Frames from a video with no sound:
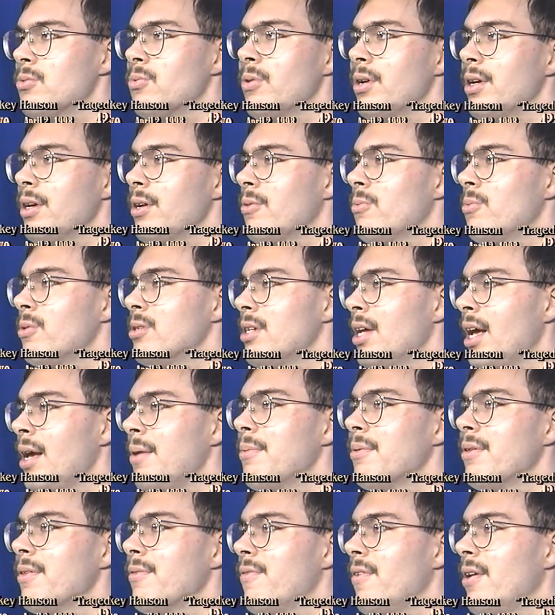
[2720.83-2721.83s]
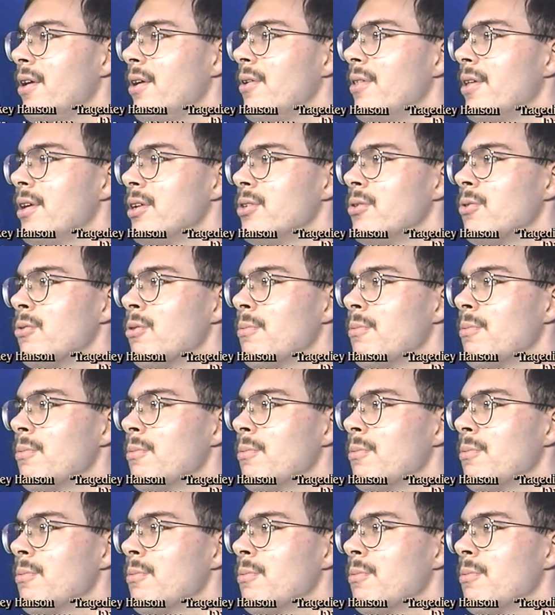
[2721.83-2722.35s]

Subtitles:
Schrager was able to fire that